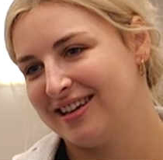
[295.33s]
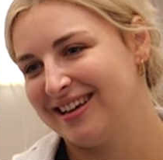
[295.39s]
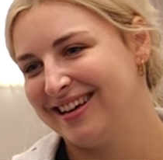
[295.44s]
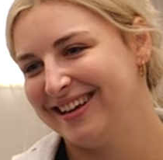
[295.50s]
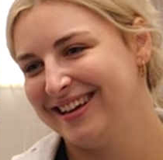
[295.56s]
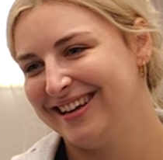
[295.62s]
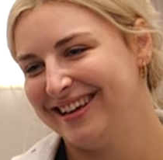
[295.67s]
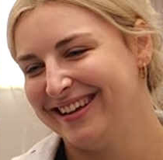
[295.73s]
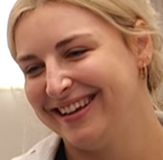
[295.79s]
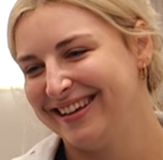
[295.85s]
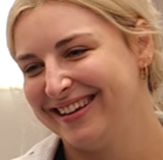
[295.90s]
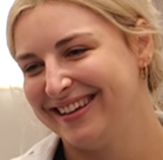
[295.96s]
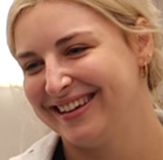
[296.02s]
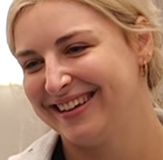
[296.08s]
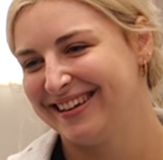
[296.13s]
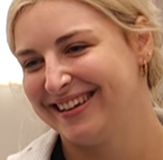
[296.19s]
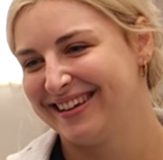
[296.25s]

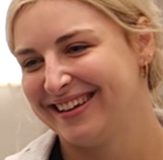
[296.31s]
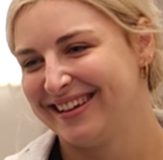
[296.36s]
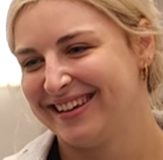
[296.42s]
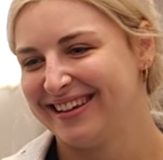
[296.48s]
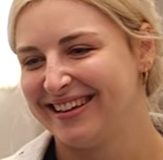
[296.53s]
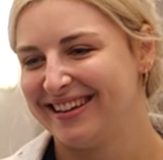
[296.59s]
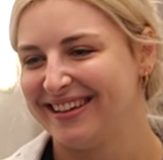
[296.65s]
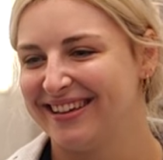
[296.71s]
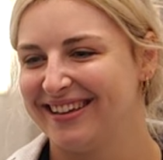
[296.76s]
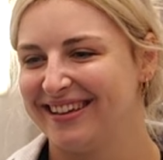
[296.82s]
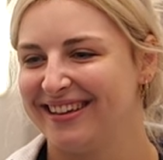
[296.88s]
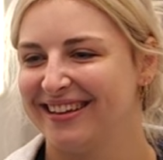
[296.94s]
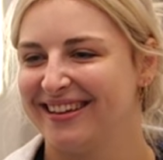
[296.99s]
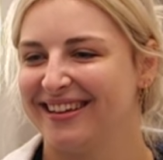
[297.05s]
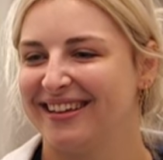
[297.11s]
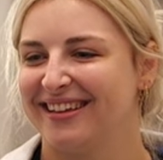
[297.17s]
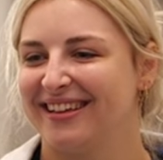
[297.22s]

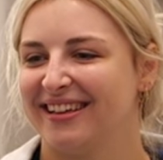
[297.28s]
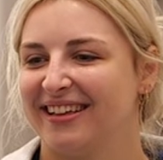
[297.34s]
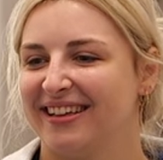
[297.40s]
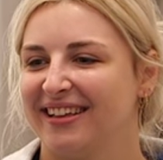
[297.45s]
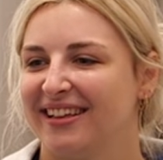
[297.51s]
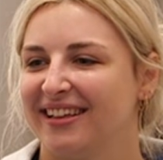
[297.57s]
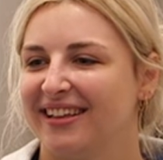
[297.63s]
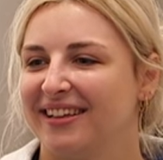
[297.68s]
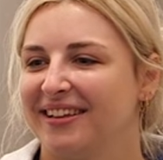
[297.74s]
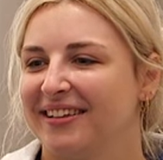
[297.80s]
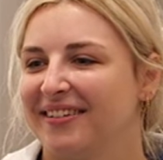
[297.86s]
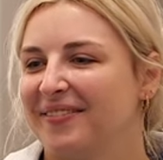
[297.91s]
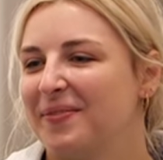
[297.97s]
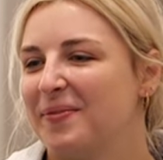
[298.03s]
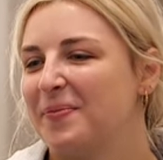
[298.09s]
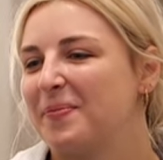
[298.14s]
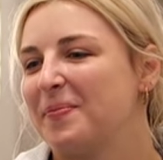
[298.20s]

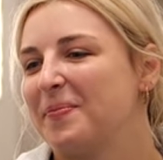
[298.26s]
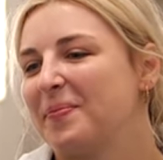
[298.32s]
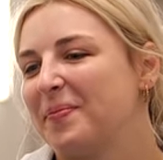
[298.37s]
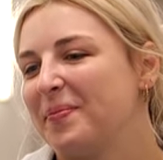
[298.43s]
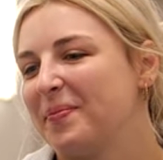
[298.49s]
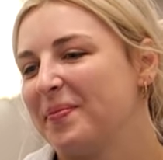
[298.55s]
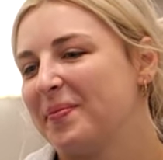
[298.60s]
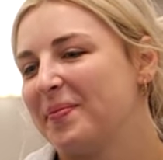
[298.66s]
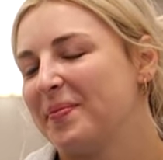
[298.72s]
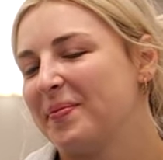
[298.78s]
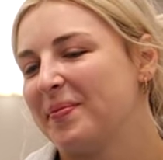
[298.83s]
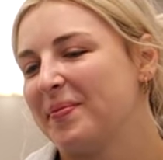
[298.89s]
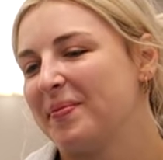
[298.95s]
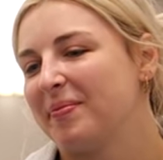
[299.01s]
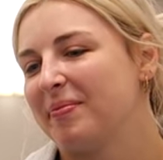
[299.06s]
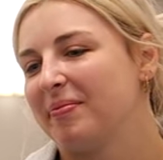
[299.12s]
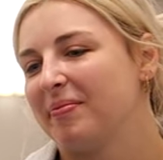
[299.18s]

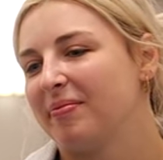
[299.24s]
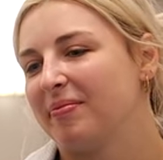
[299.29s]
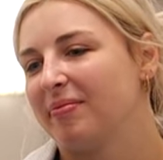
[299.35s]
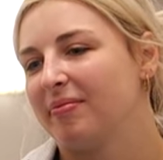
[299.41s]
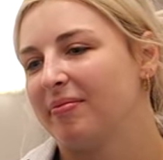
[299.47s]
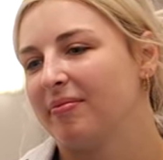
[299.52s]
(not speaking)